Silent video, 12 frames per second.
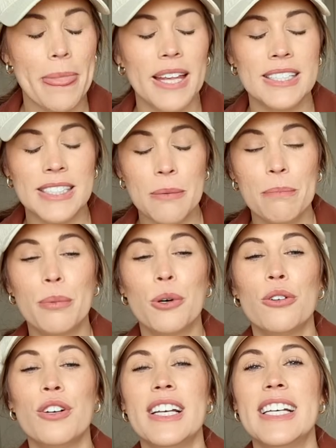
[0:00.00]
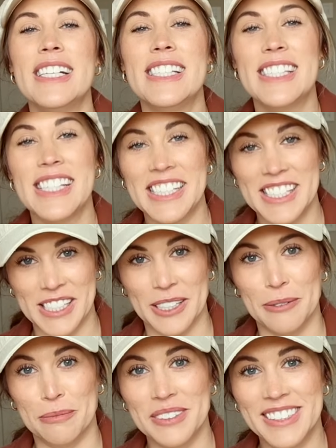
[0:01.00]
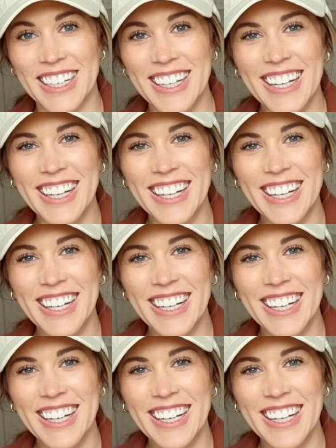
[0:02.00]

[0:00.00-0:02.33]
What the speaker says: simple systems